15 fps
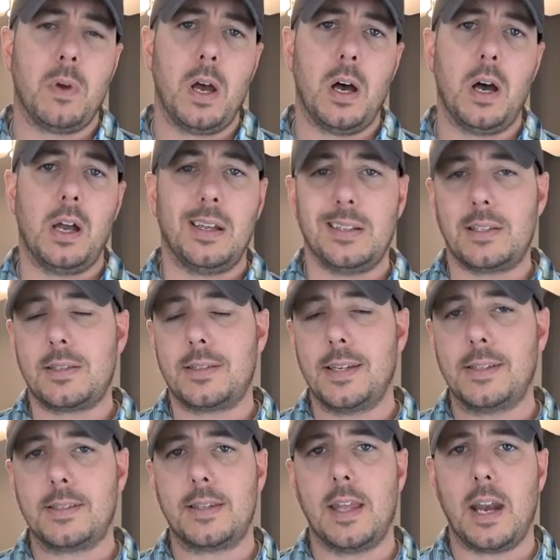Uh, and
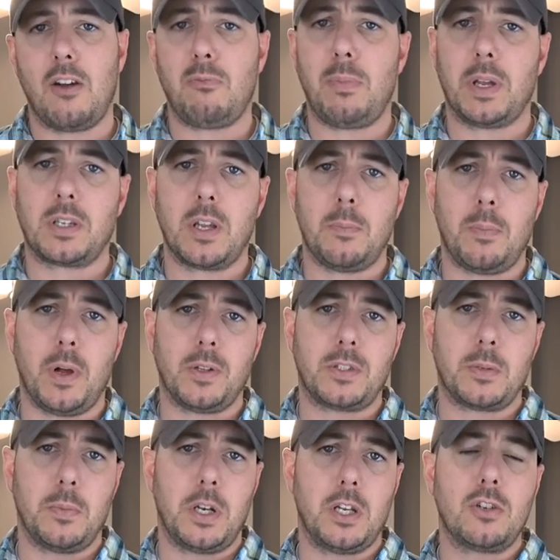since then, I've picked up on
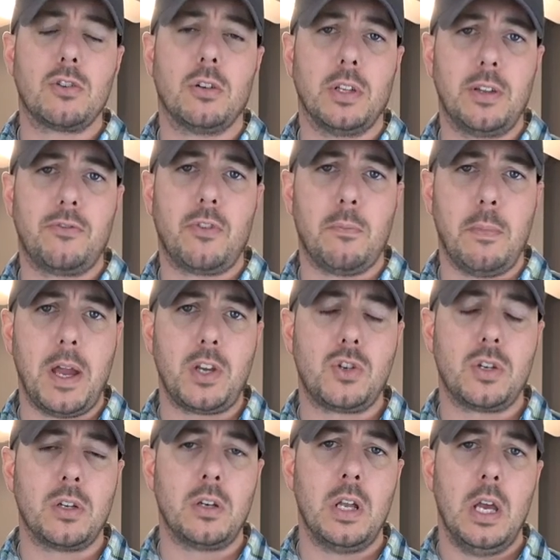some additional
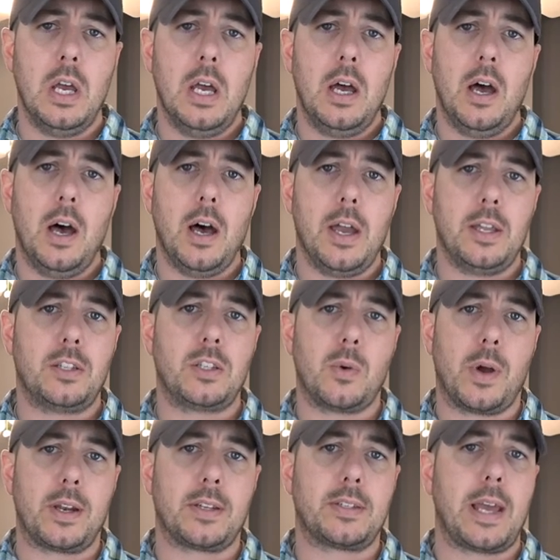information, uh, and so
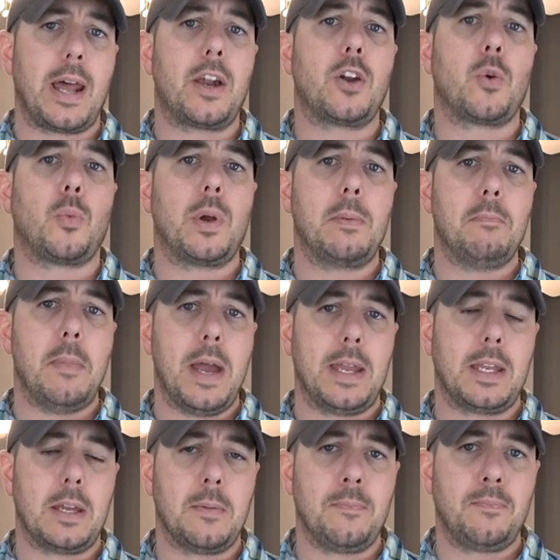I decided to
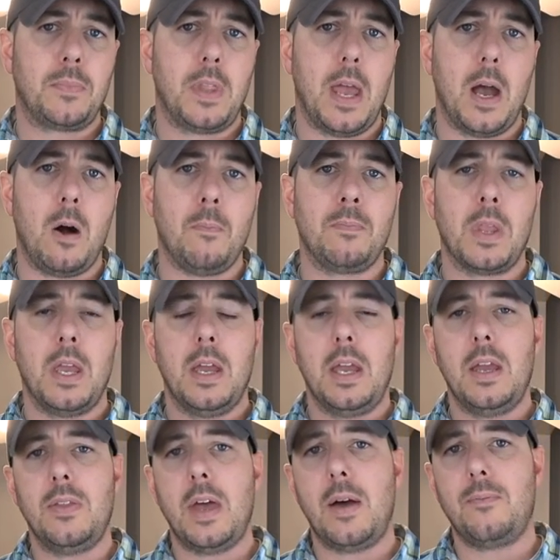remake it. Now,
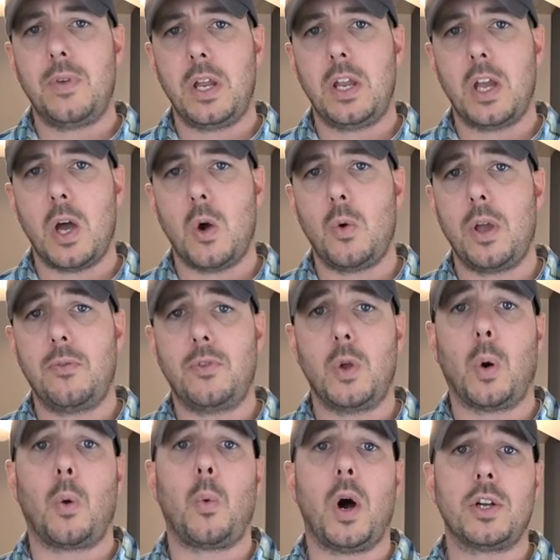in that video, if
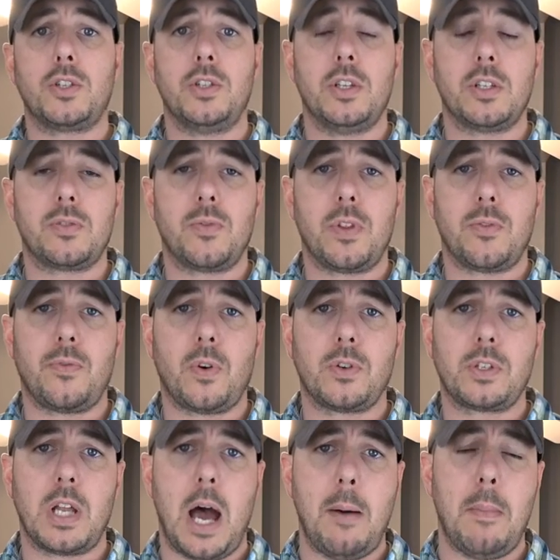you are watching this for the
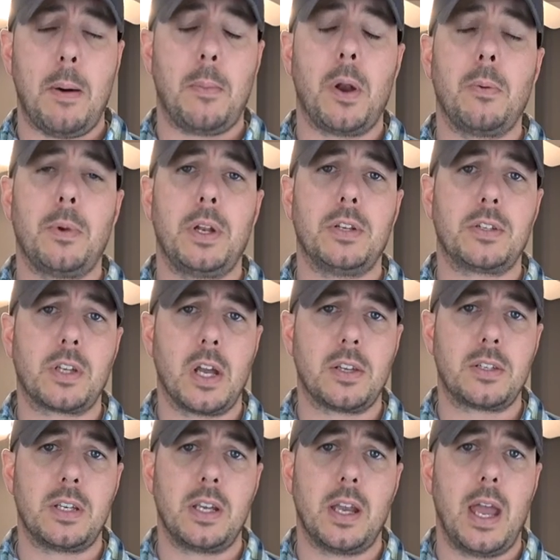first time, I'm going to be
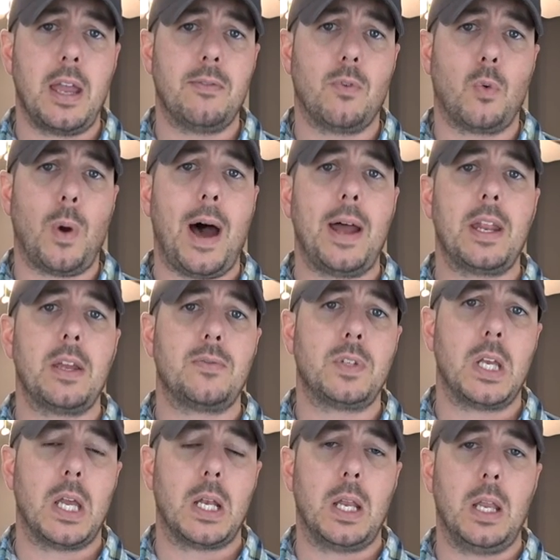discussing a variety of
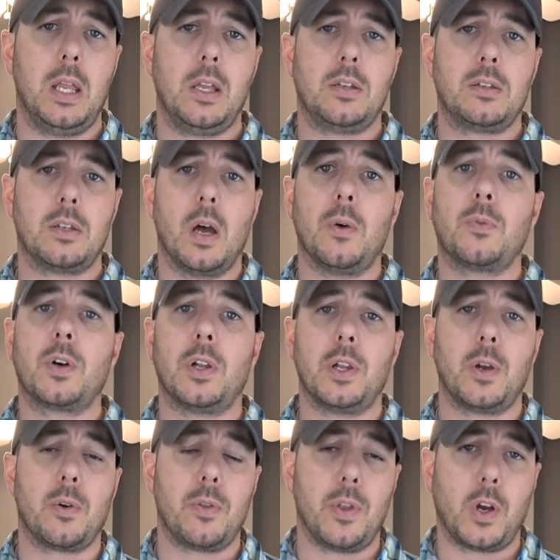techniques of
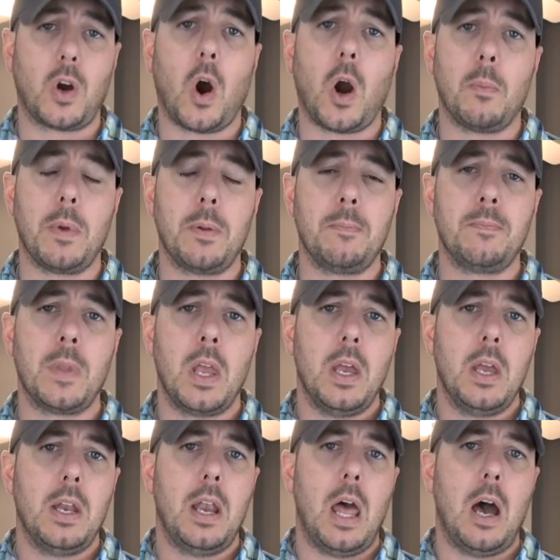clearing the garment.
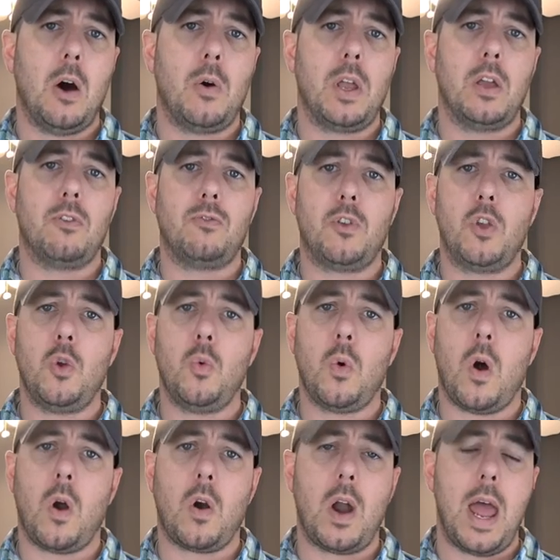Now, if you
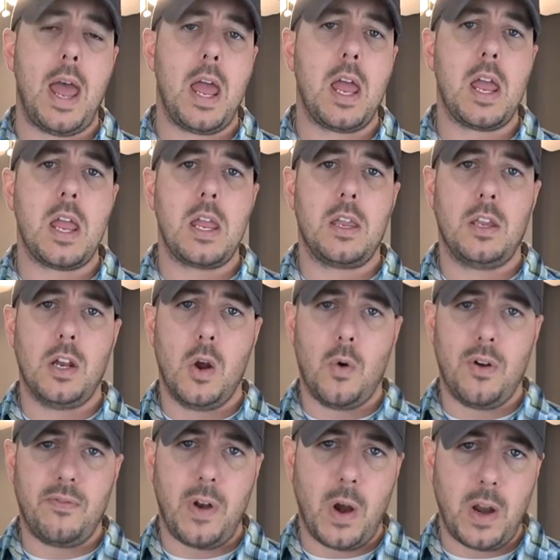are a, you know,
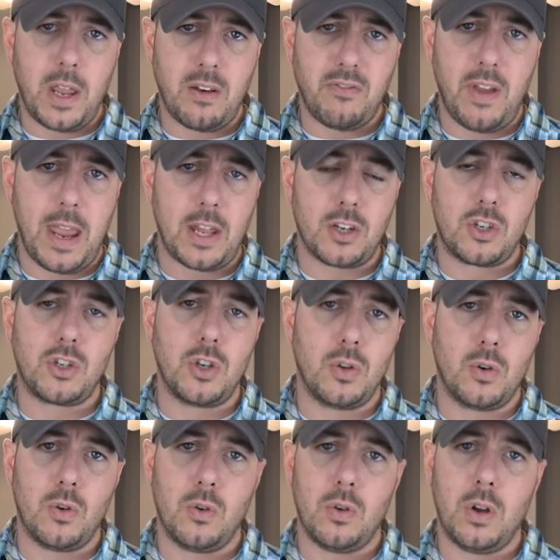a very advanced
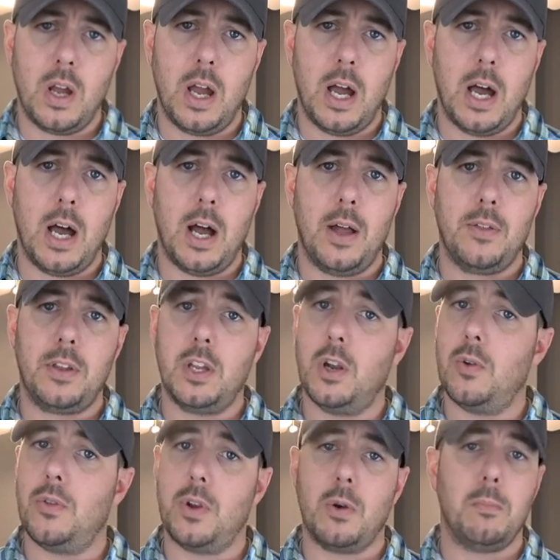shooter, uh, you
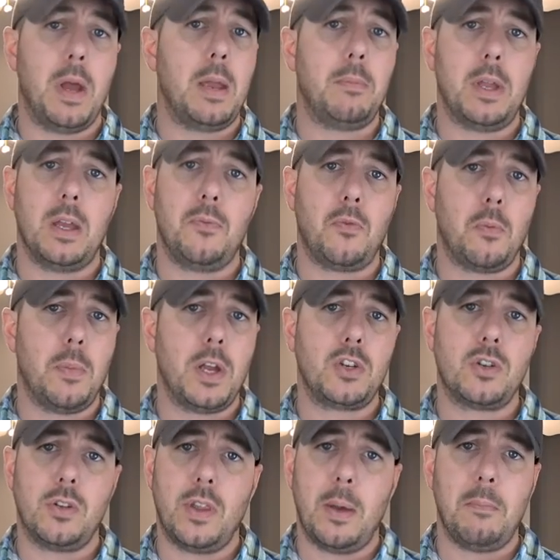know, there may be
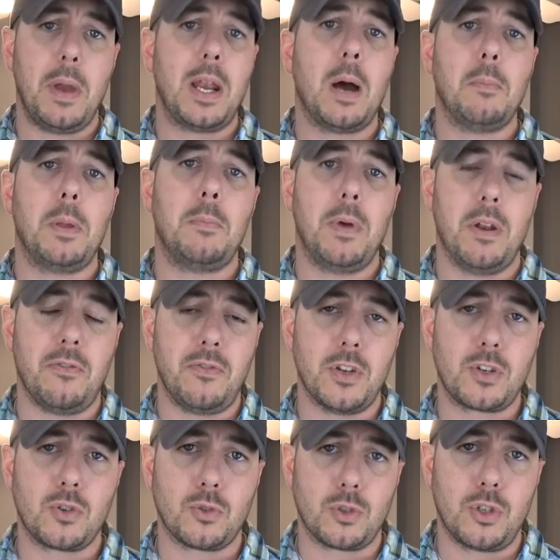information that may not be
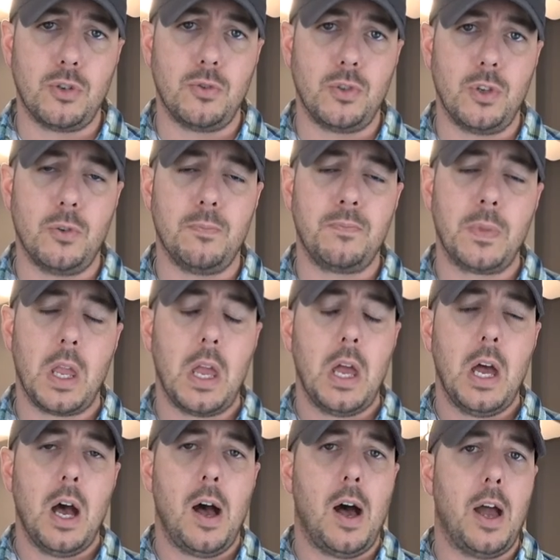beneficial to you.
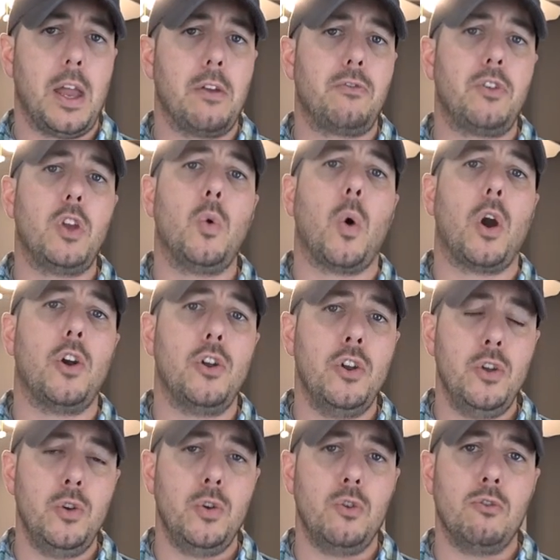Uh, if you are
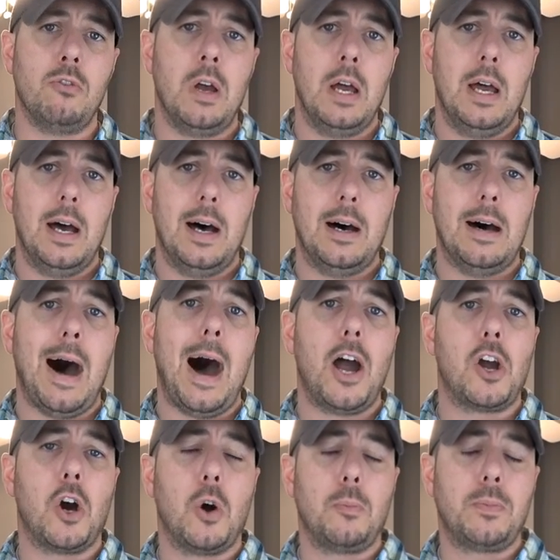new, uh, I
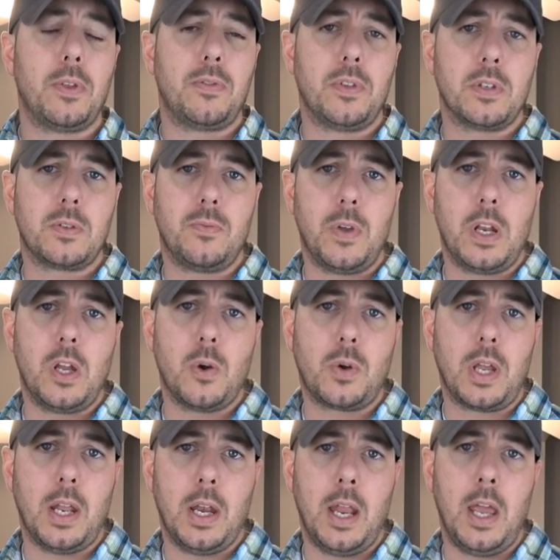hope that this video
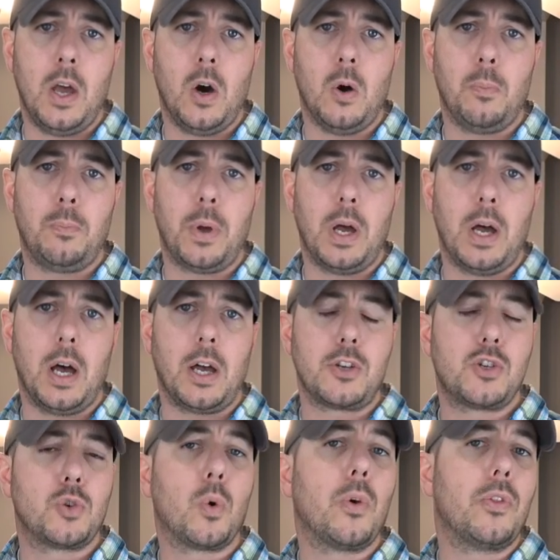can help uh,
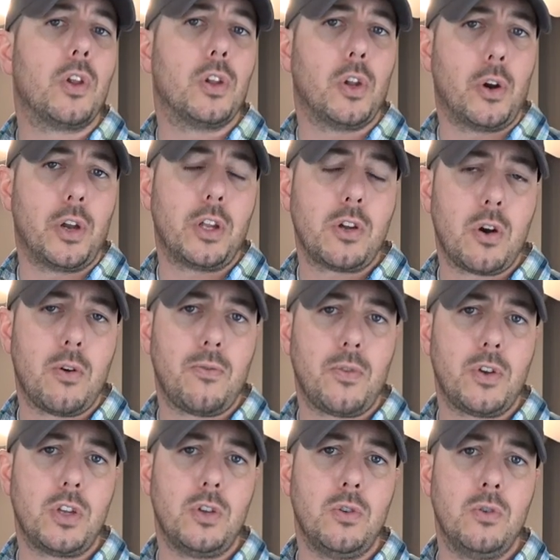shorten the learning curve
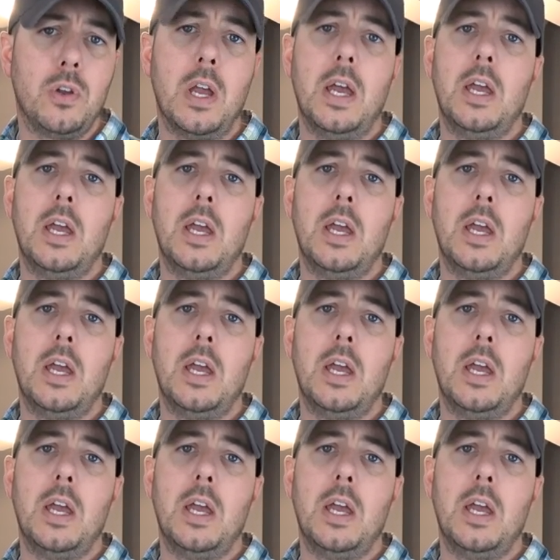for you.